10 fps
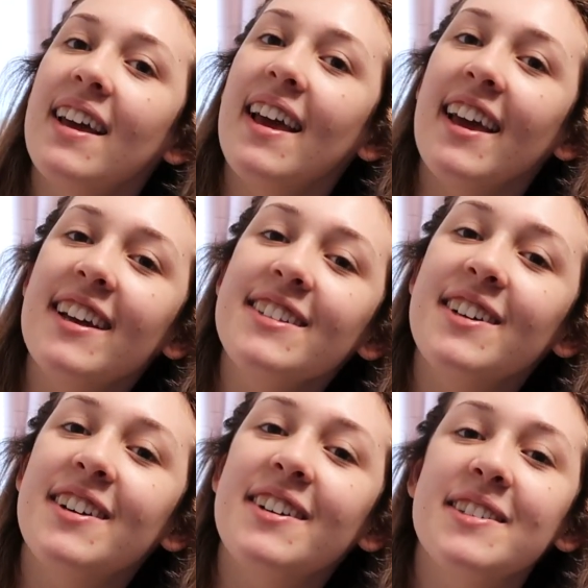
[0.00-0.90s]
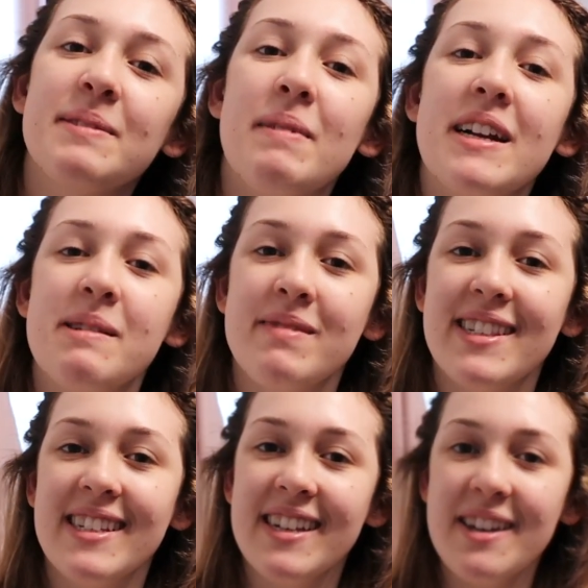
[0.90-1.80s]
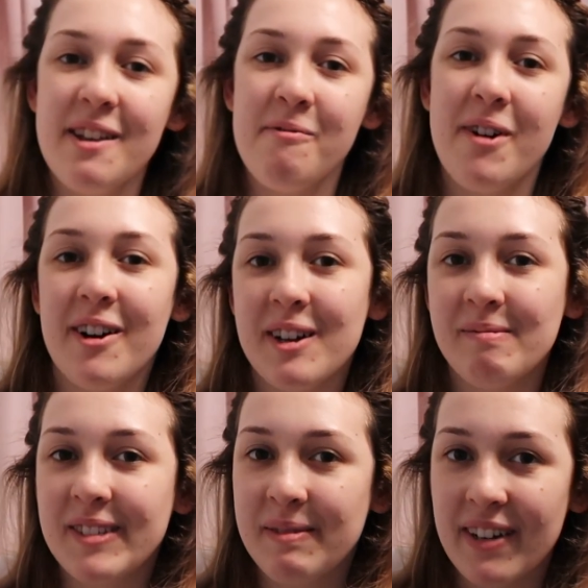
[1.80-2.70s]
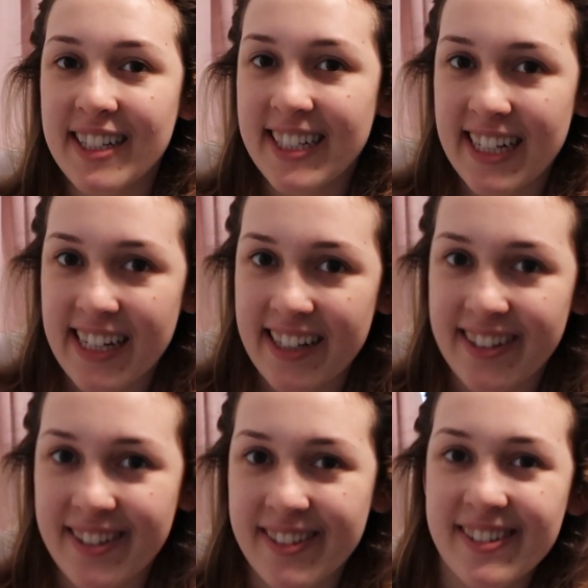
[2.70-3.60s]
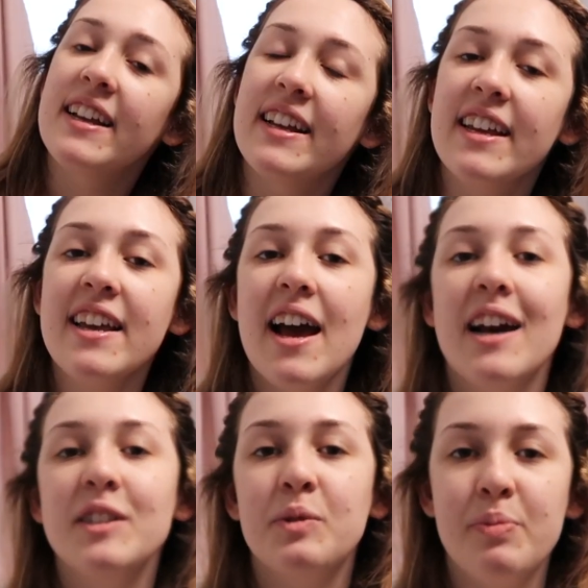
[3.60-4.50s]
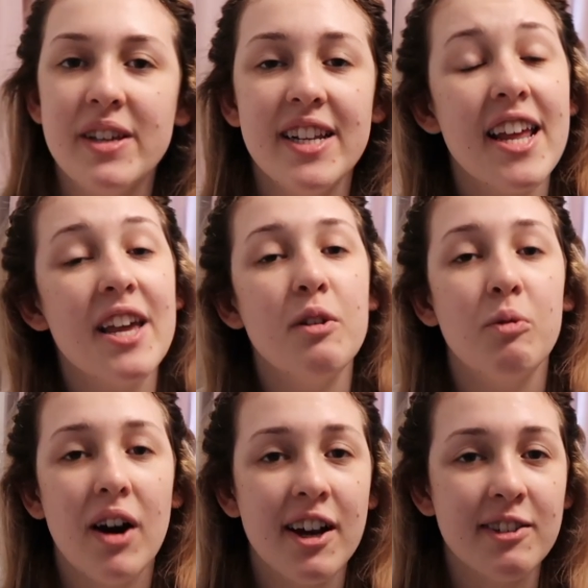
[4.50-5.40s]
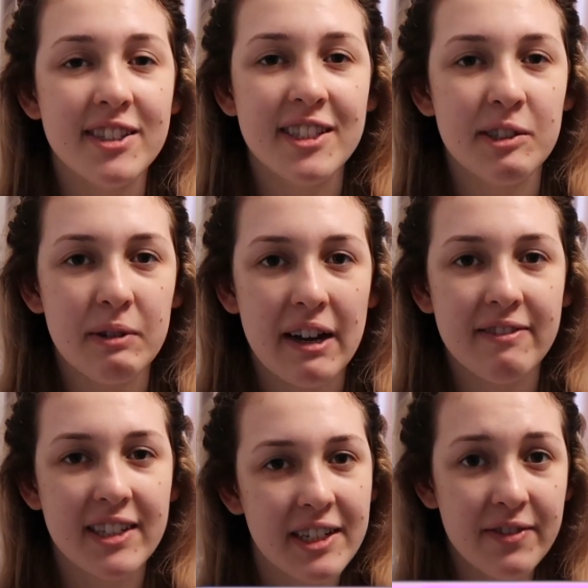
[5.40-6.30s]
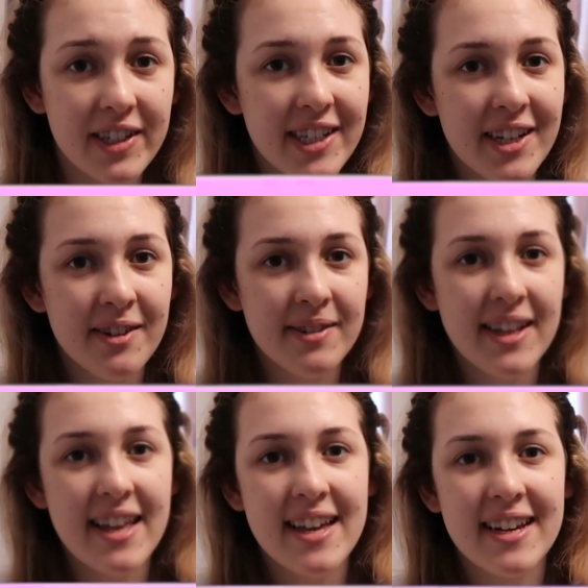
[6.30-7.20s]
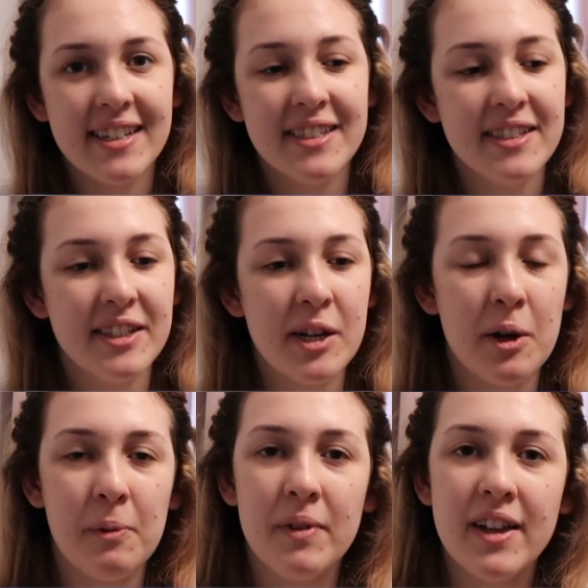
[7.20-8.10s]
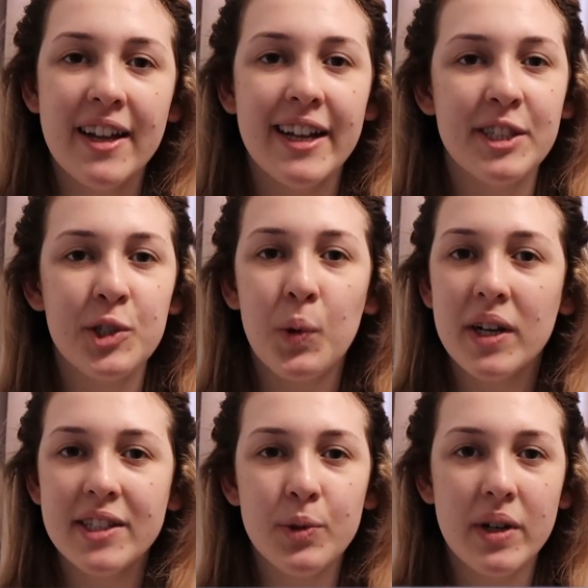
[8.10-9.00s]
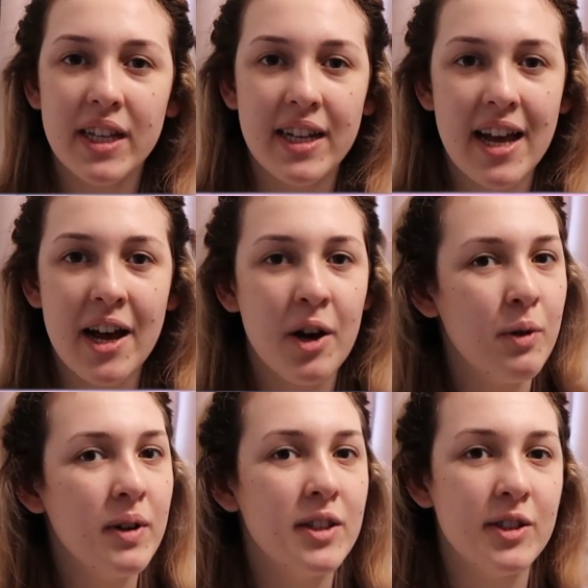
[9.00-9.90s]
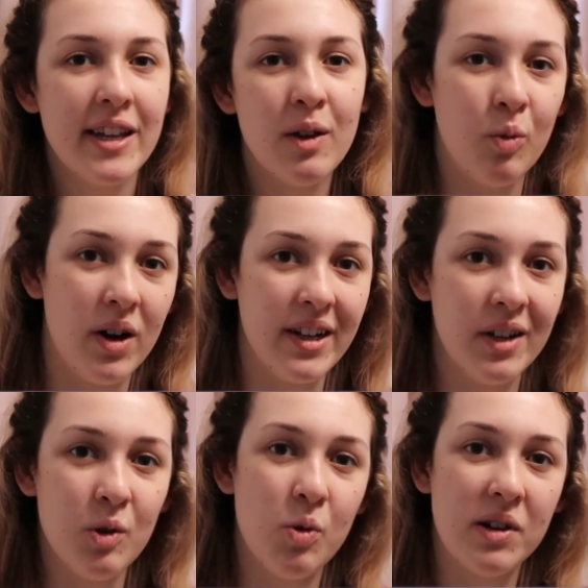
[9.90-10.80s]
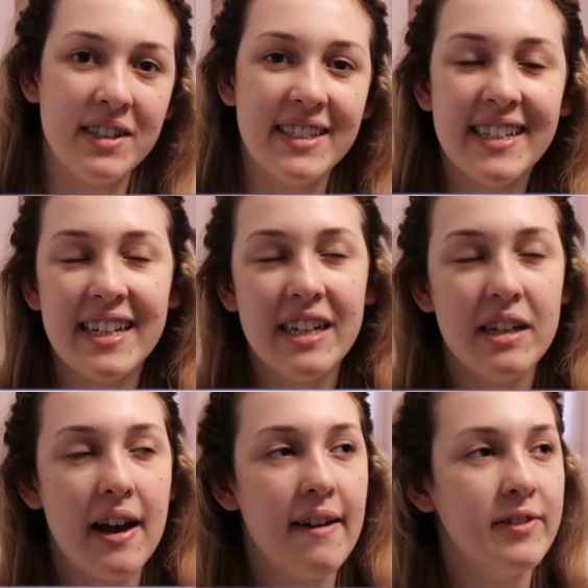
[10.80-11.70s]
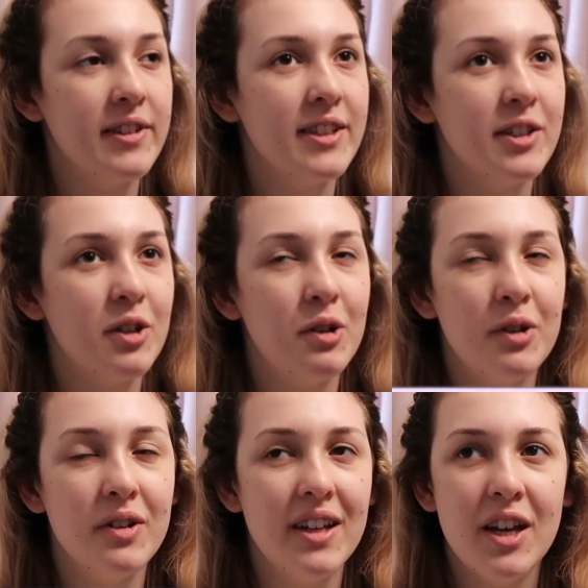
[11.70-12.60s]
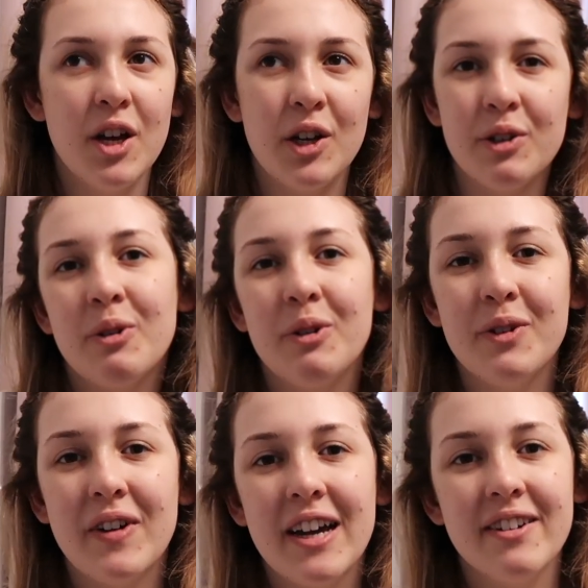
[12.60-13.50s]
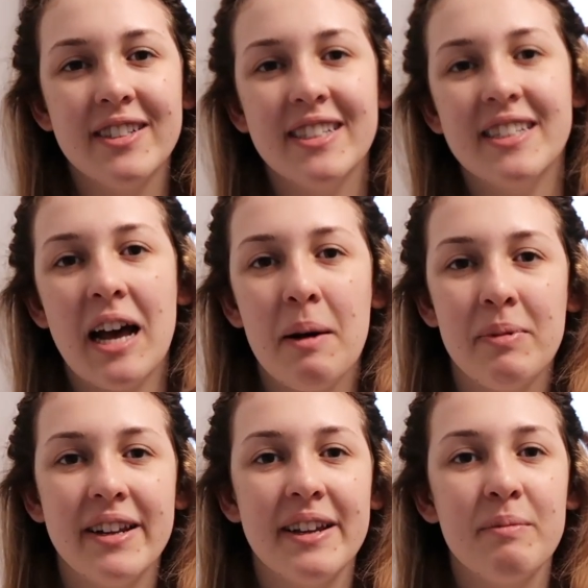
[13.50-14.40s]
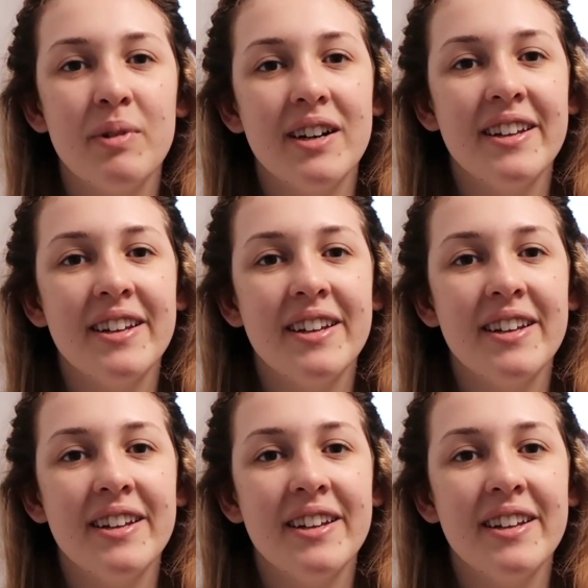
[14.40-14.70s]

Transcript: Hey dolls, my name is Leah and welcome to my channel. It has been a while since I've done a video and you know, it's 2020 now, day 1 in quarantine after this whole coronavirus is happening,